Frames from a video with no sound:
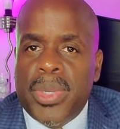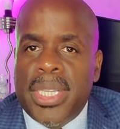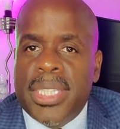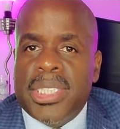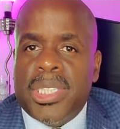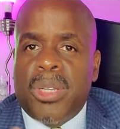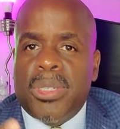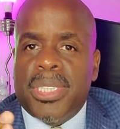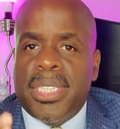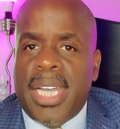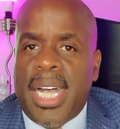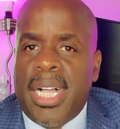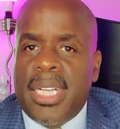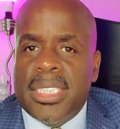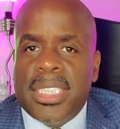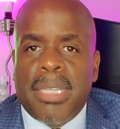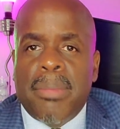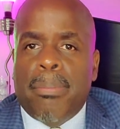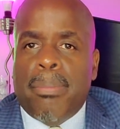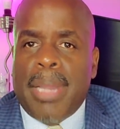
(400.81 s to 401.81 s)

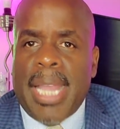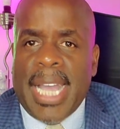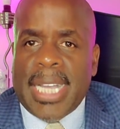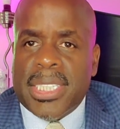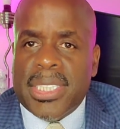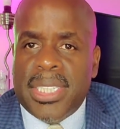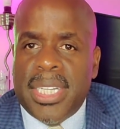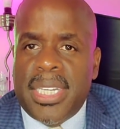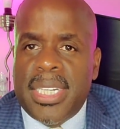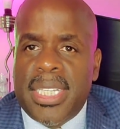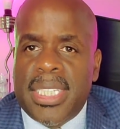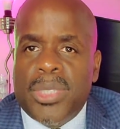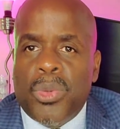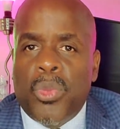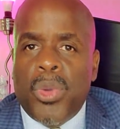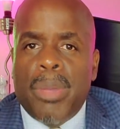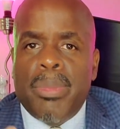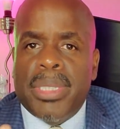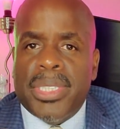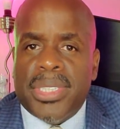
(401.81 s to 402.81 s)
sociology, black studies,
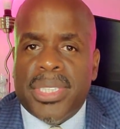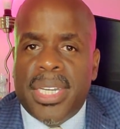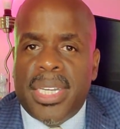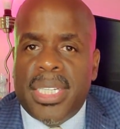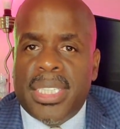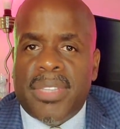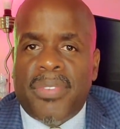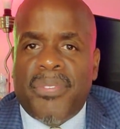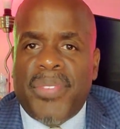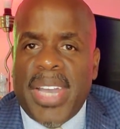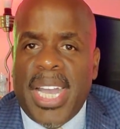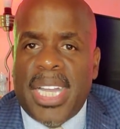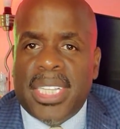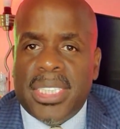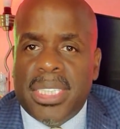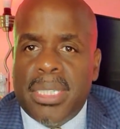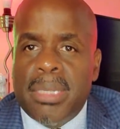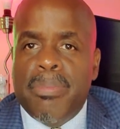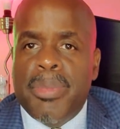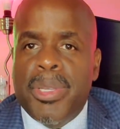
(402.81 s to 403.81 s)
women's studies,
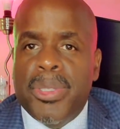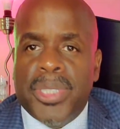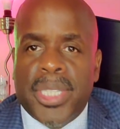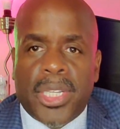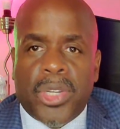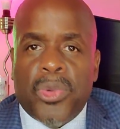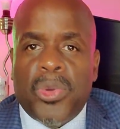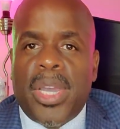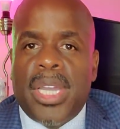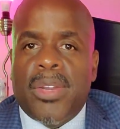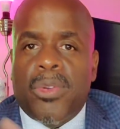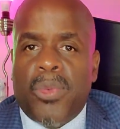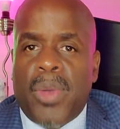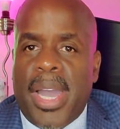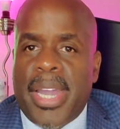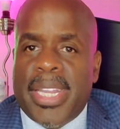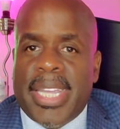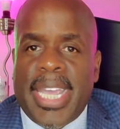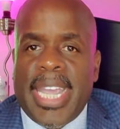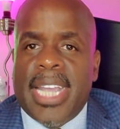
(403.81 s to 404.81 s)
fashion, music, creative
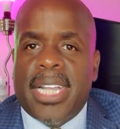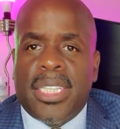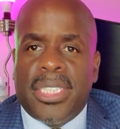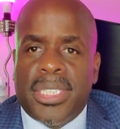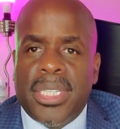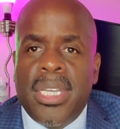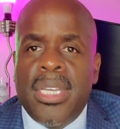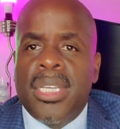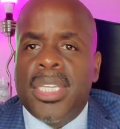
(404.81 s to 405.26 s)
writing, English,